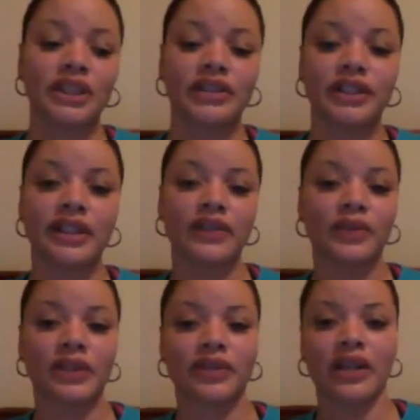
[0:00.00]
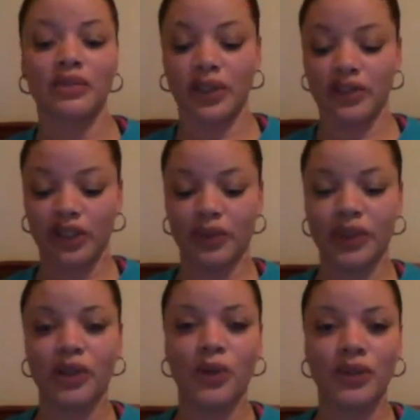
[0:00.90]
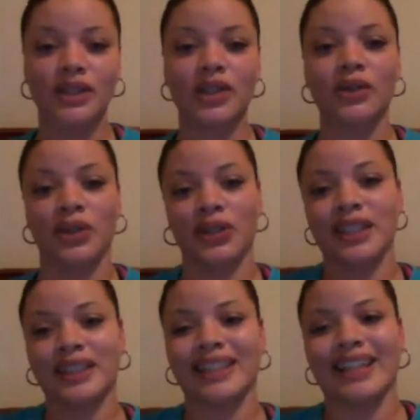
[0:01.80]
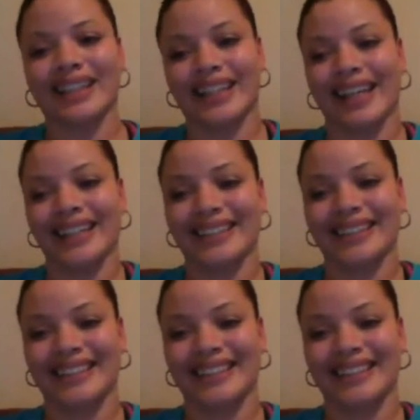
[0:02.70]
Tyrion never went around wondering where whores go or anything like that.